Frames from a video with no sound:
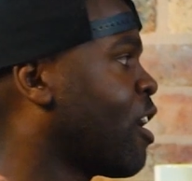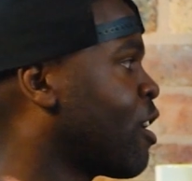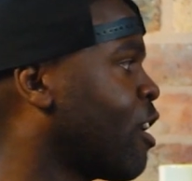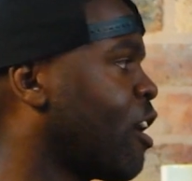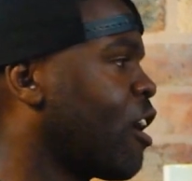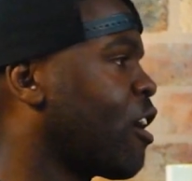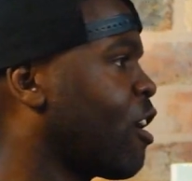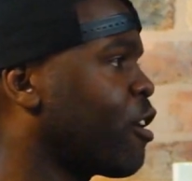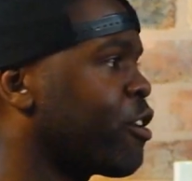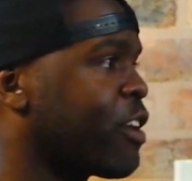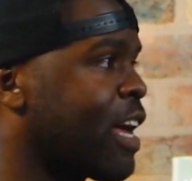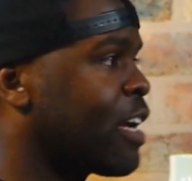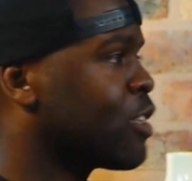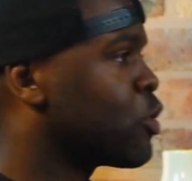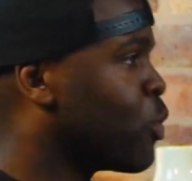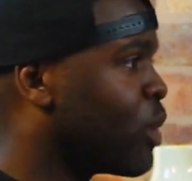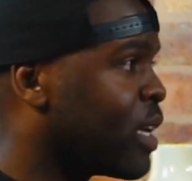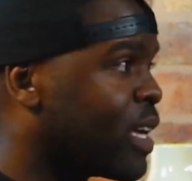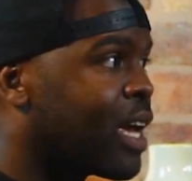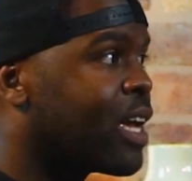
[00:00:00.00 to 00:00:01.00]
I don't know how
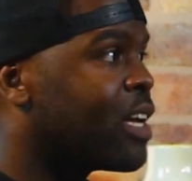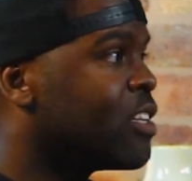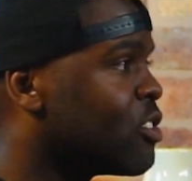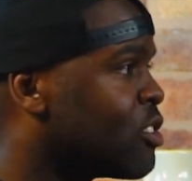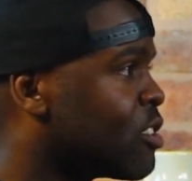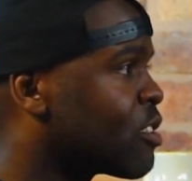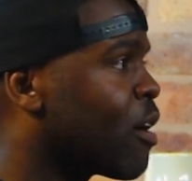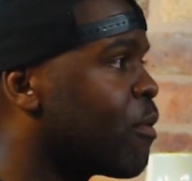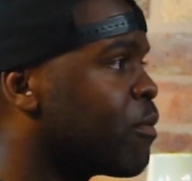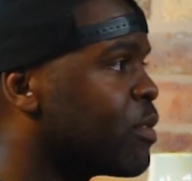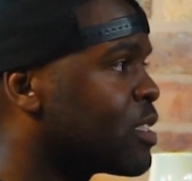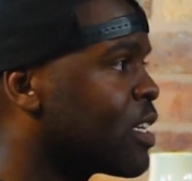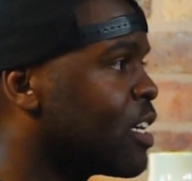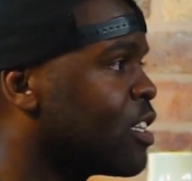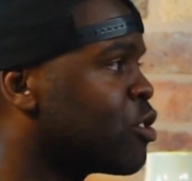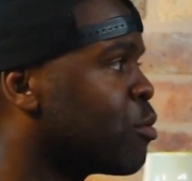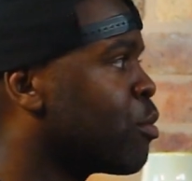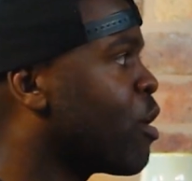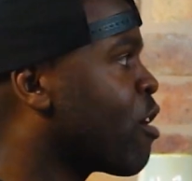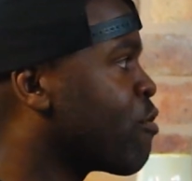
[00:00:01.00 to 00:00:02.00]
to engage in this
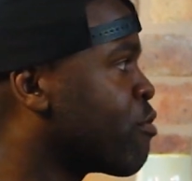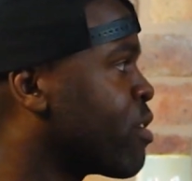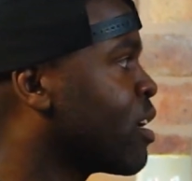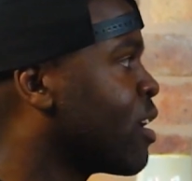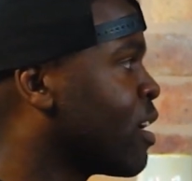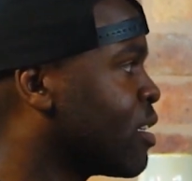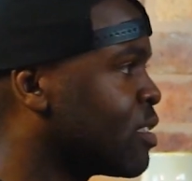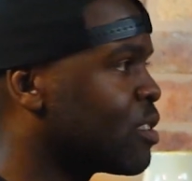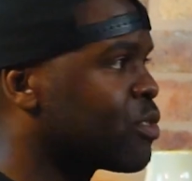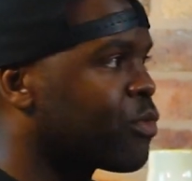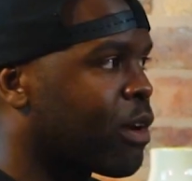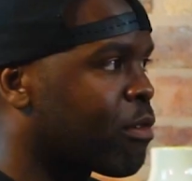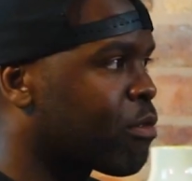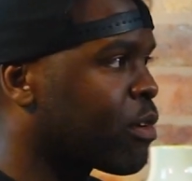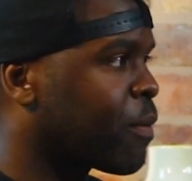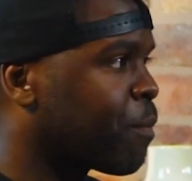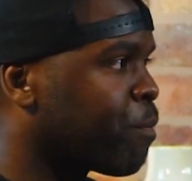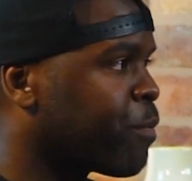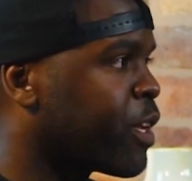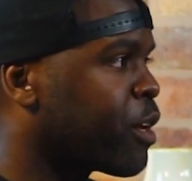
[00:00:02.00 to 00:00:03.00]
conversation, but I realize it's
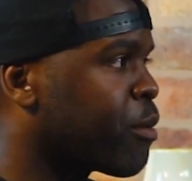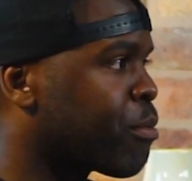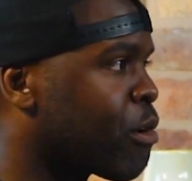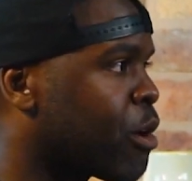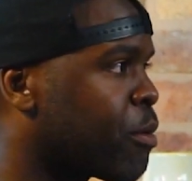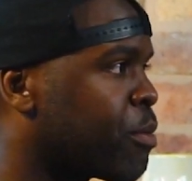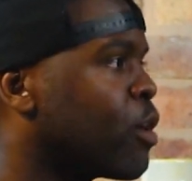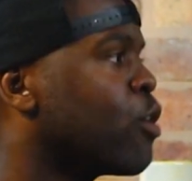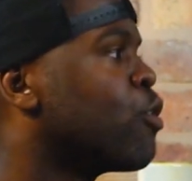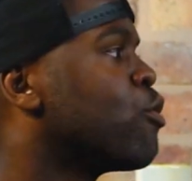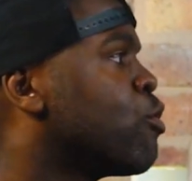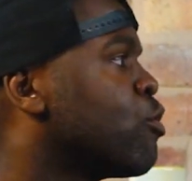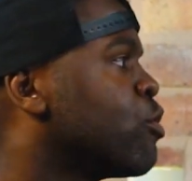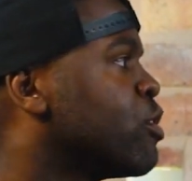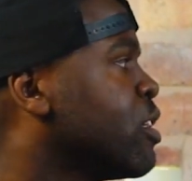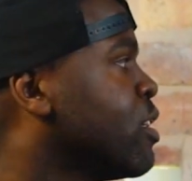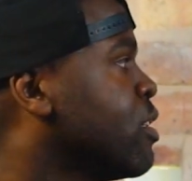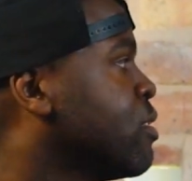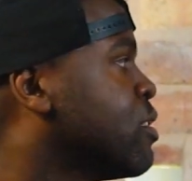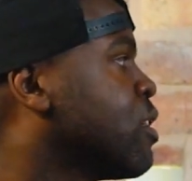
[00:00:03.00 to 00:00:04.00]
very inappropriate. Or
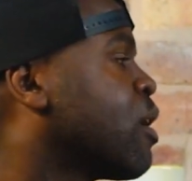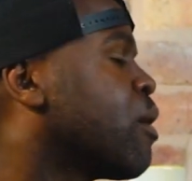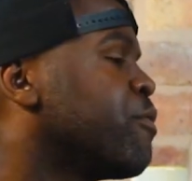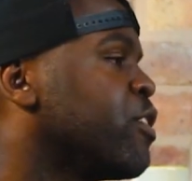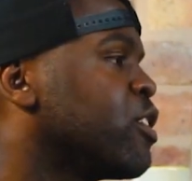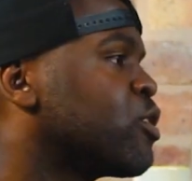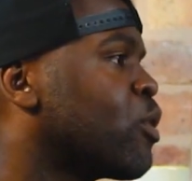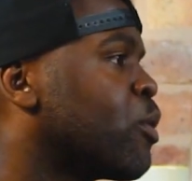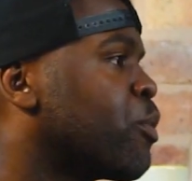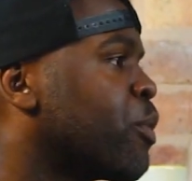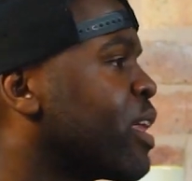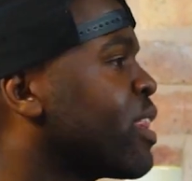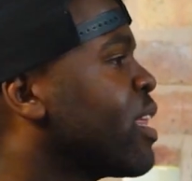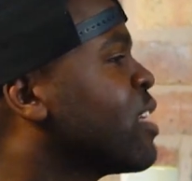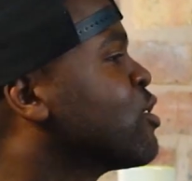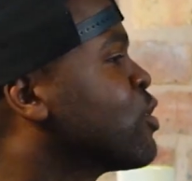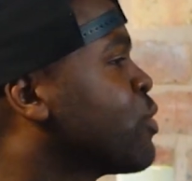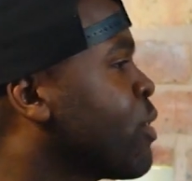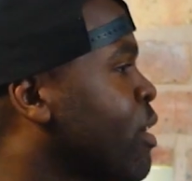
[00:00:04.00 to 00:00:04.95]
the obvious one where they're just